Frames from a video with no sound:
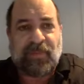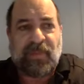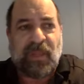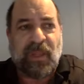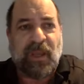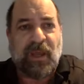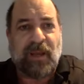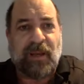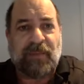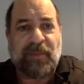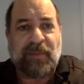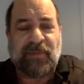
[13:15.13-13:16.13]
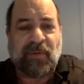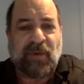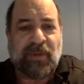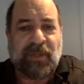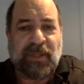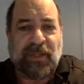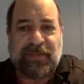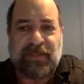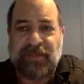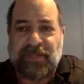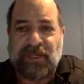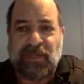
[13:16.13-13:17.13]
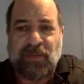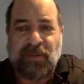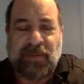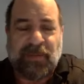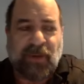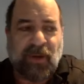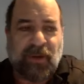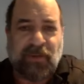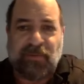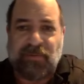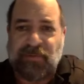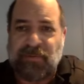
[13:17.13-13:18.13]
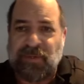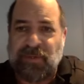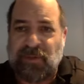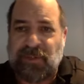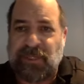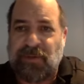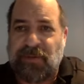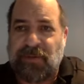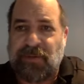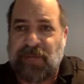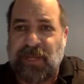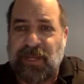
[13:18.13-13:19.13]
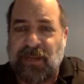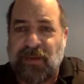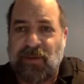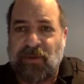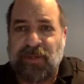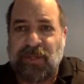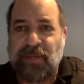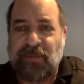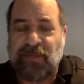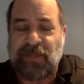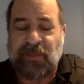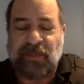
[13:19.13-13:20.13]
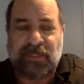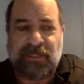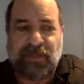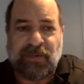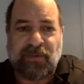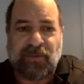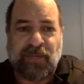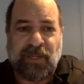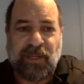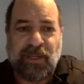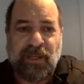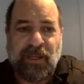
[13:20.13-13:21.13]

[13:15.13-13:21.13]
If you're on the lifetime deal, it would be part of your tier 3, only available on tier 3,